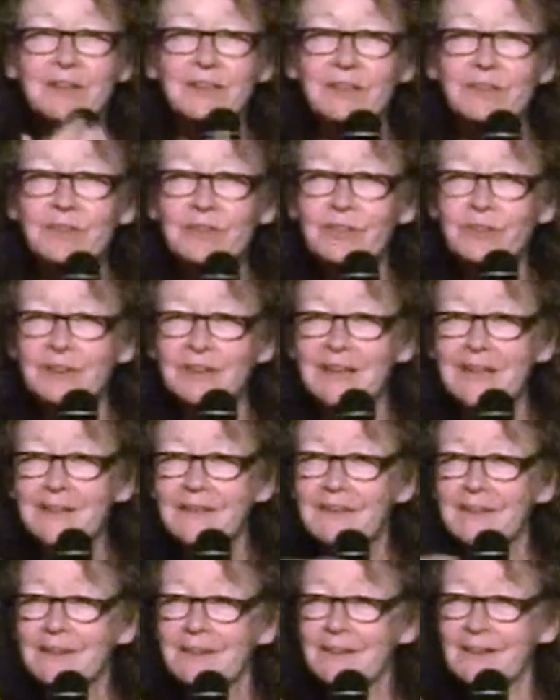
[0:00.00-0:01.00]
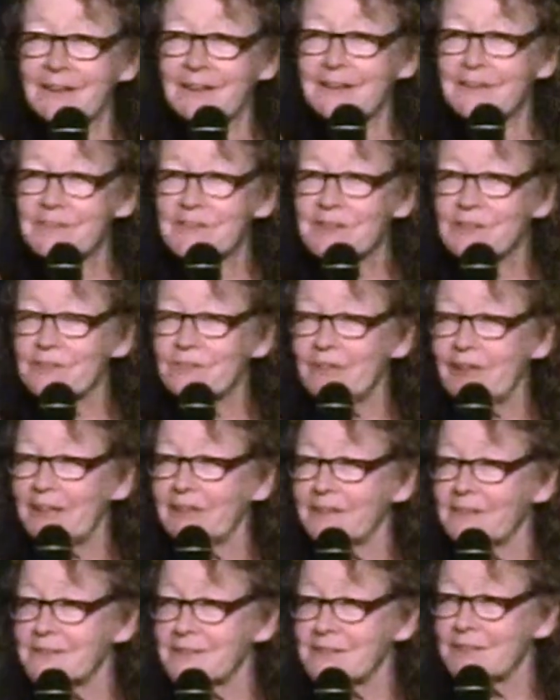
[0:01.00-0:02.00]
to create the kind of
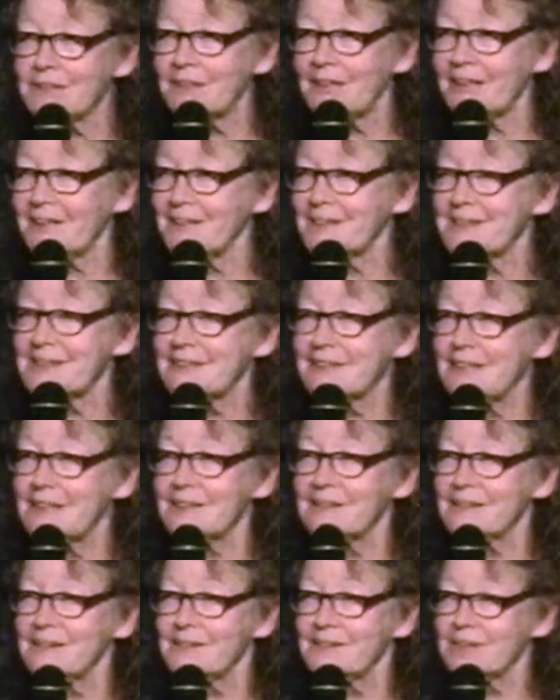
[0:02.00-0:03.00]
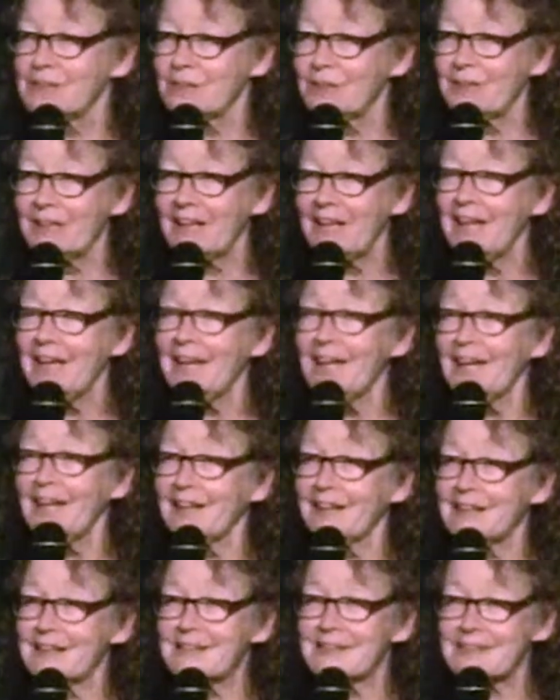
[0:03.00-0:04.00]
surveillance the United States is doing.
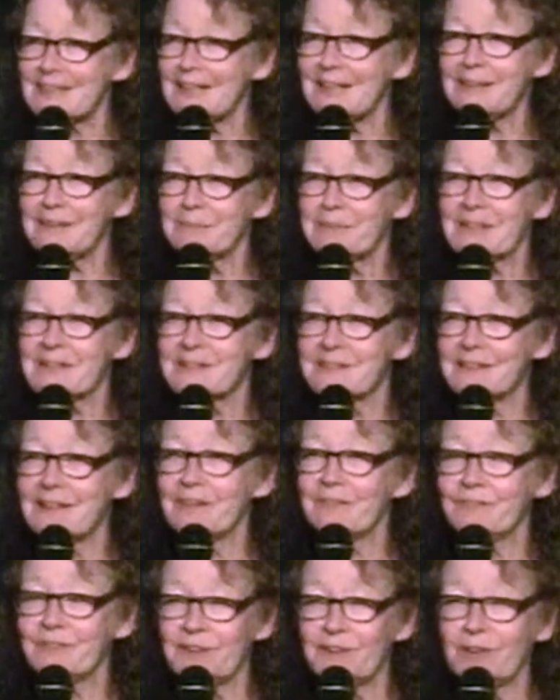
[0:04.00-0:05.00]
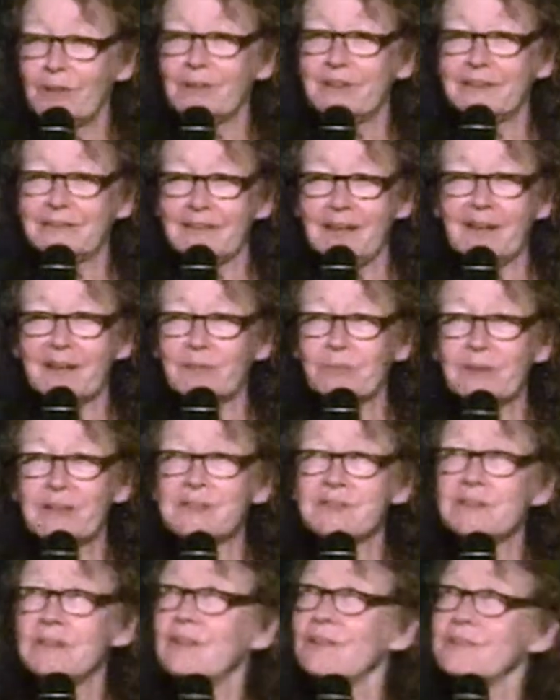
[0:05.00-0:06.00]
And I say to myself, in a lot of
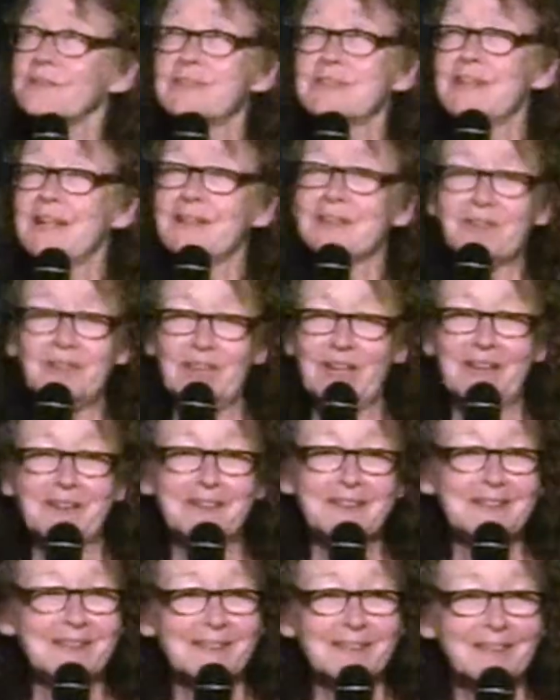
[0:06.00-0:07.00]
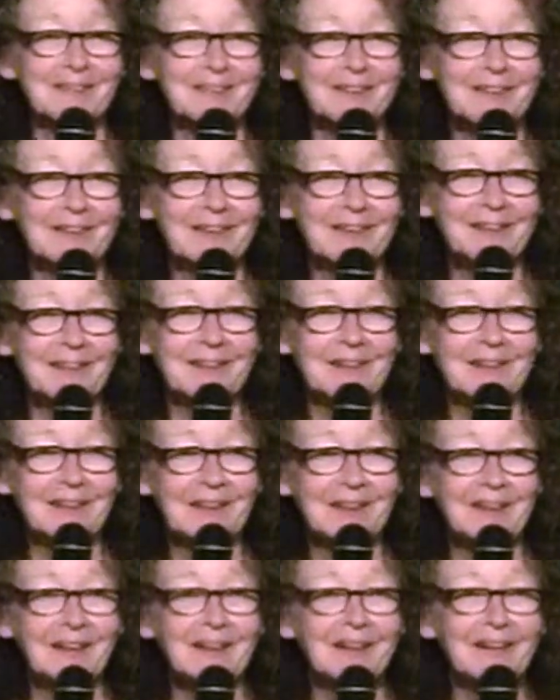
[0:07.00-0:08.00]
ways you don't stand a chance
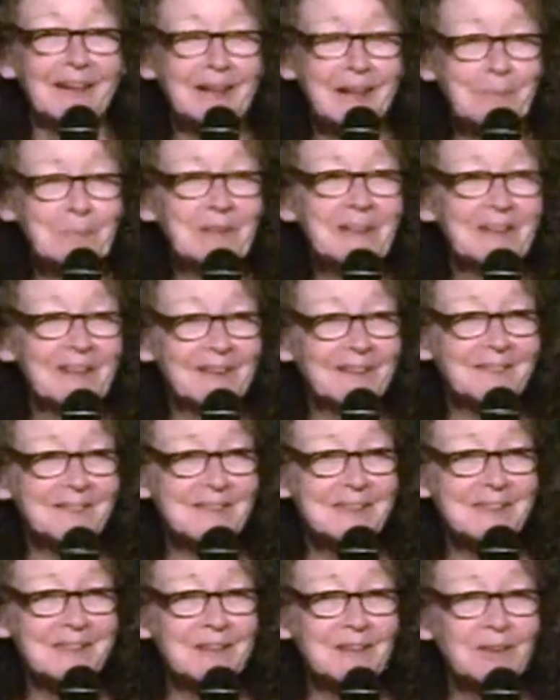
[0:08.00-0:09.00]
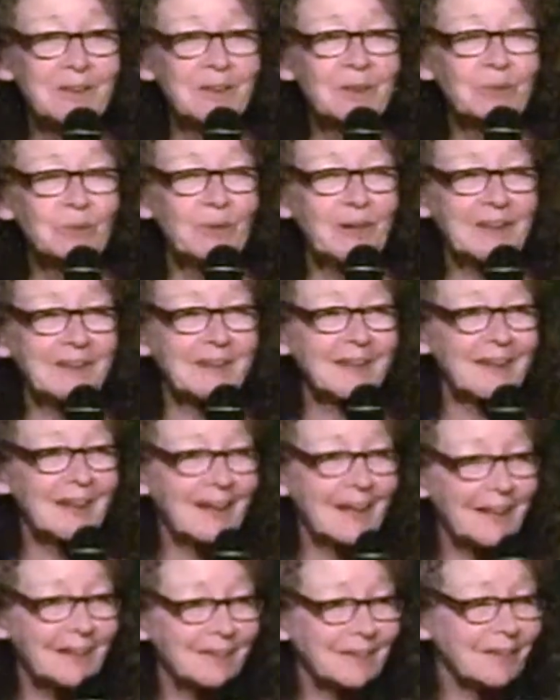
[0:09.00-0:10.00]
up against what
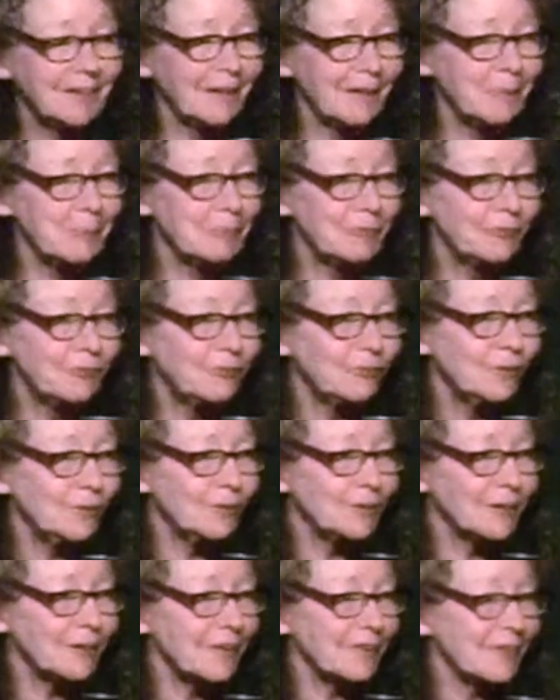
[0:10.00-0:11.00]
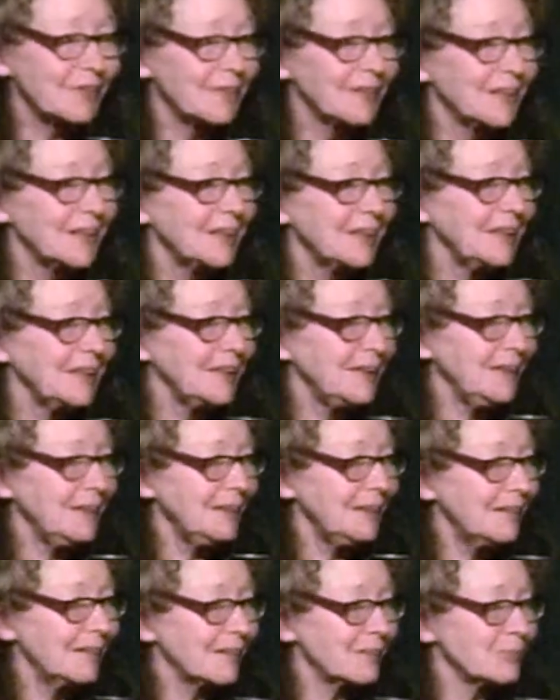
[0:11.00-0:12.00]
can come forth
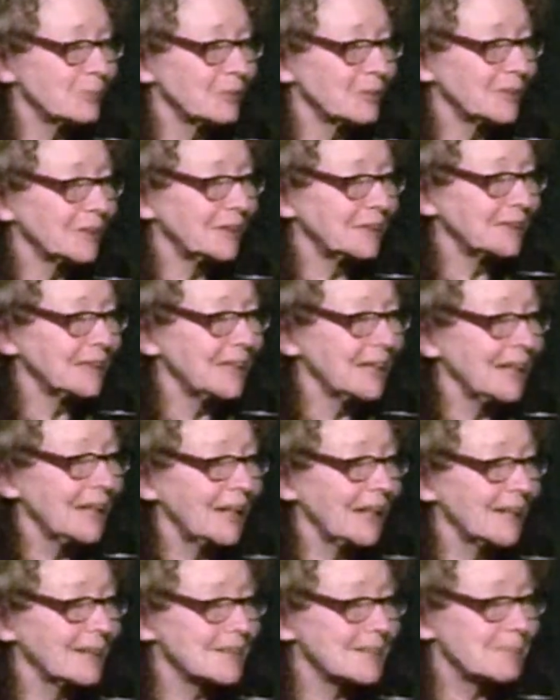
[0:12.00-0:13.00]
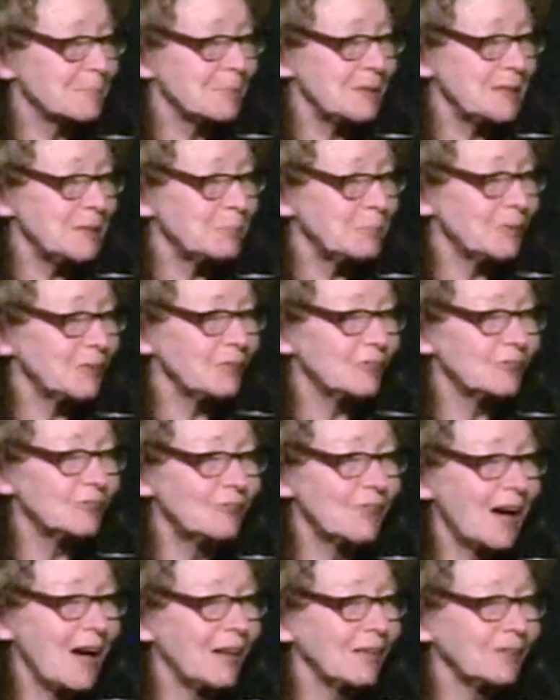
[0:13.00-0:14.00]
in our world as people
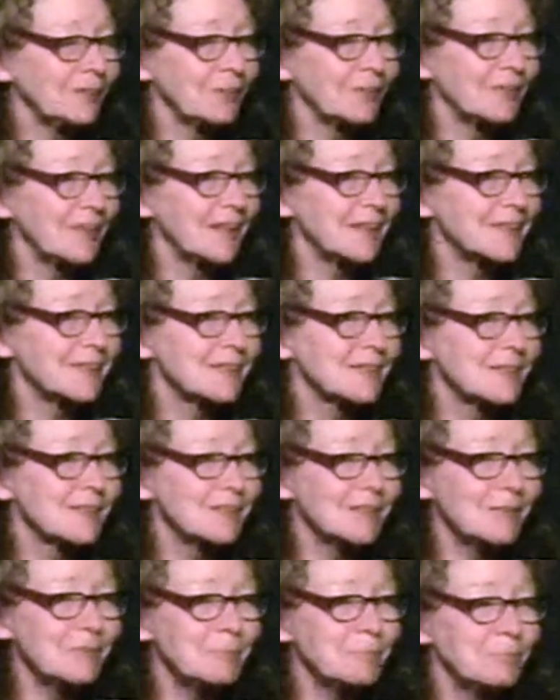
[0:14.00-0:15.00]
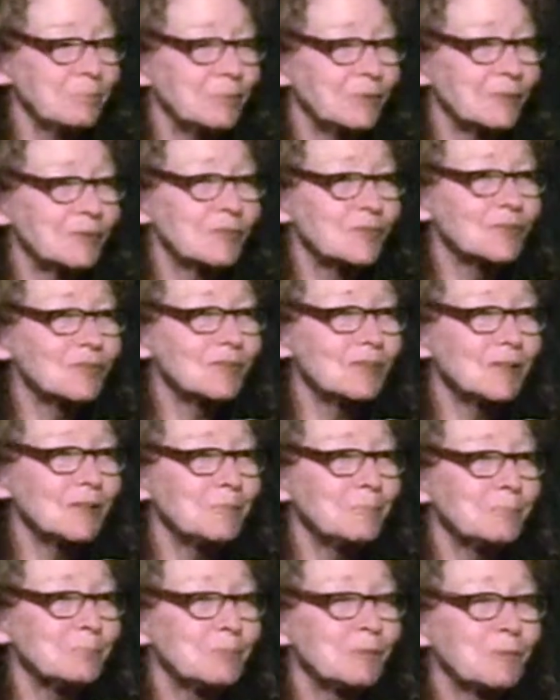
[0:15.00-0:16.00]
follow that simple,
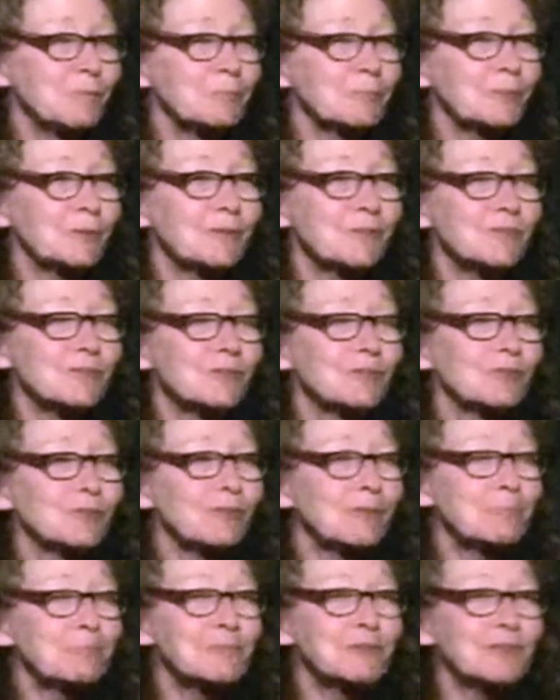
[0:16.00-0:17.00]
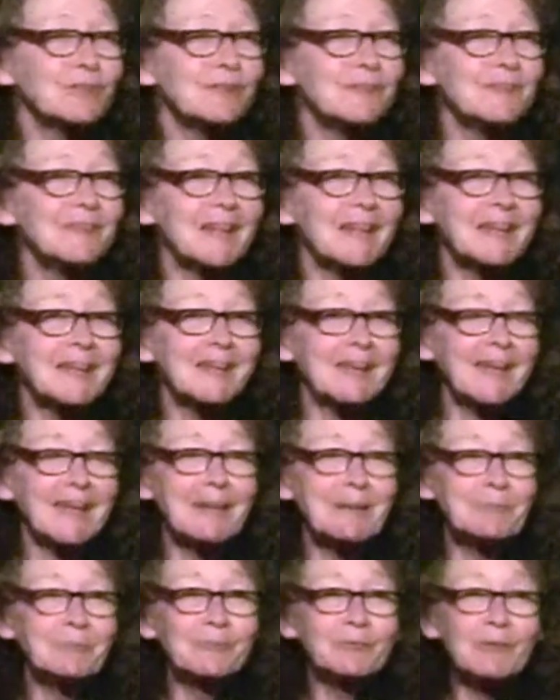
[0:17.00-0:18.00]
simple prescription that
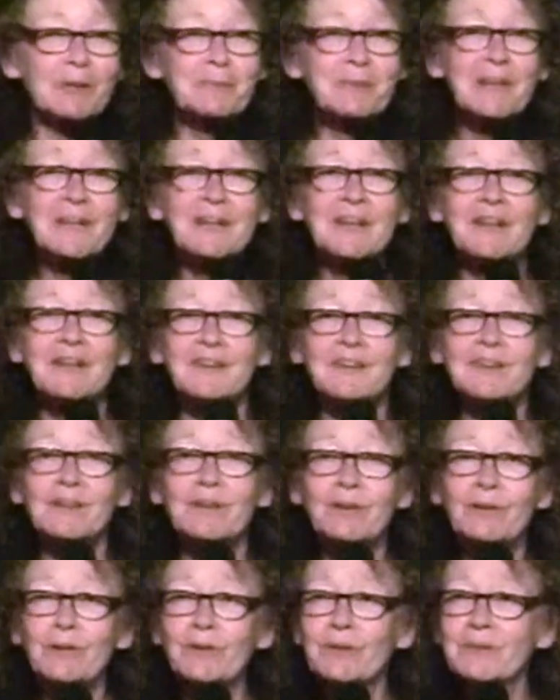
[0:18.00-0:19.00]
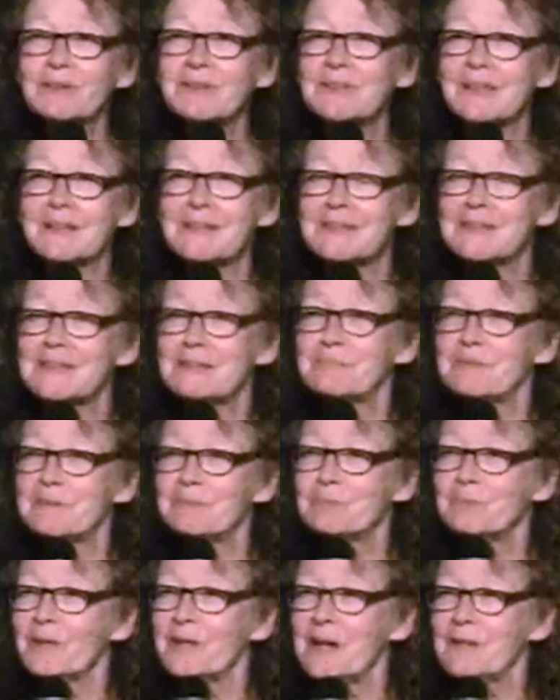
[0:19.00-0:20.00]
came from the Old
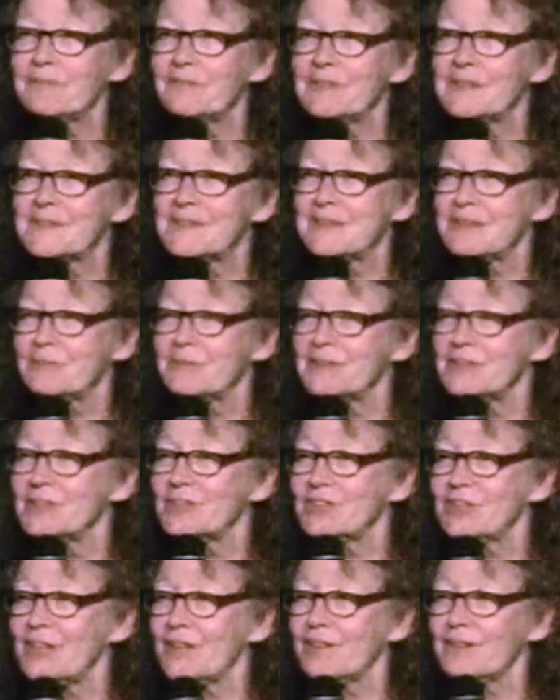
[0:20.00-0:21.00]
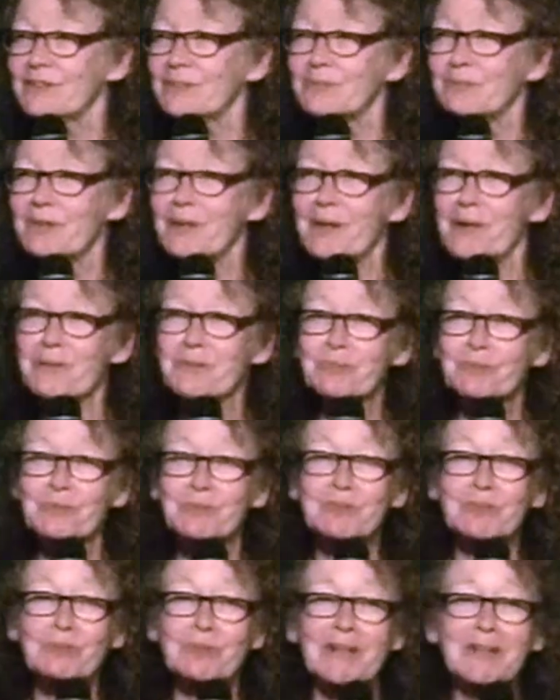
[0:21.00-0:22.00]
Testament prophets. It was shared around
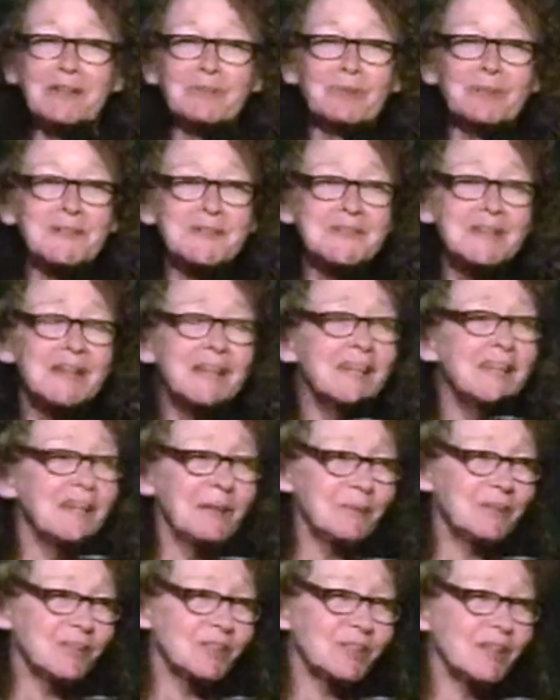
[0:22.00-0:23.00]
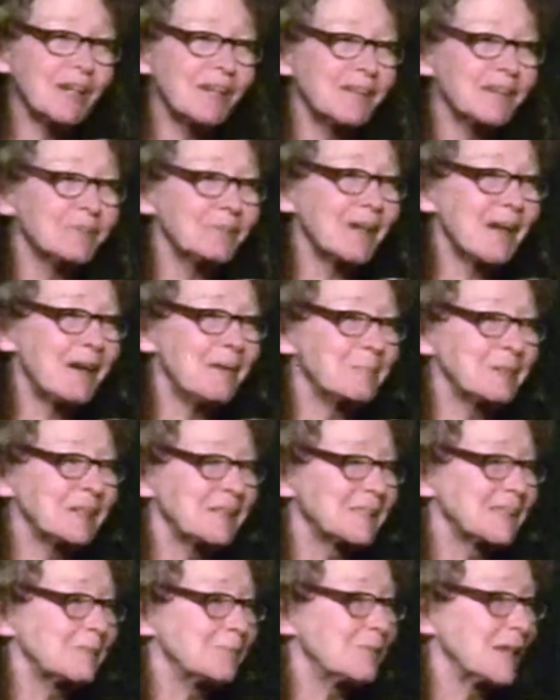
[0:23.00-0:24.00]
through trade winds. It was shared around
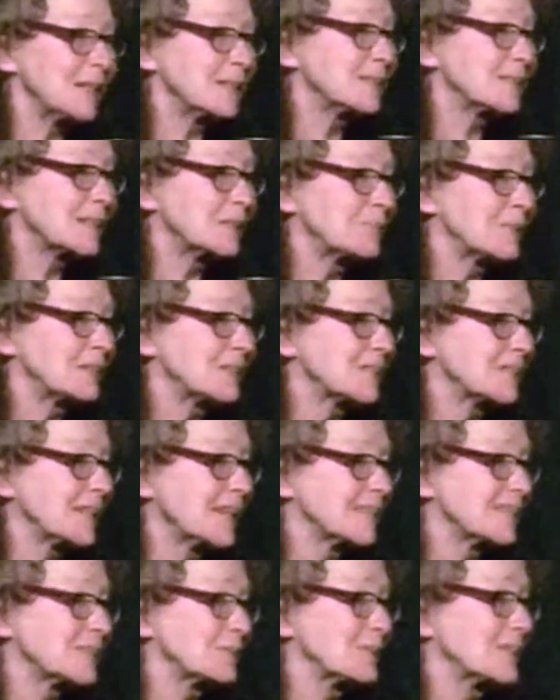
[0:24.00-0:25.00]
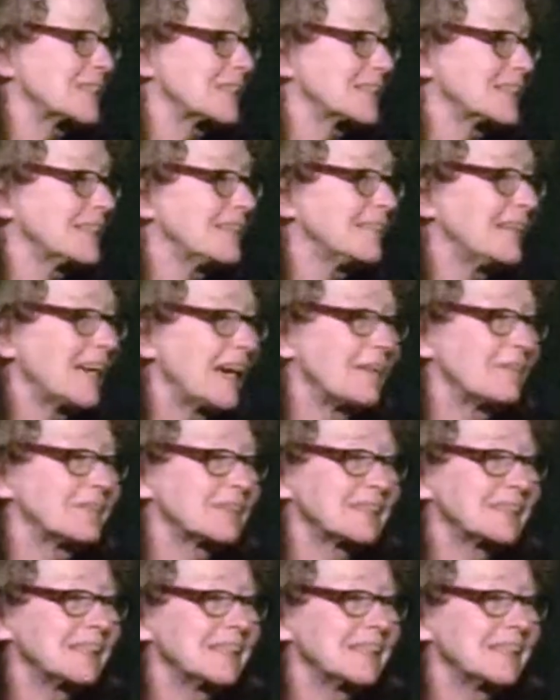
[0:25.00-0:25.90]
because it made so much sense. We still have it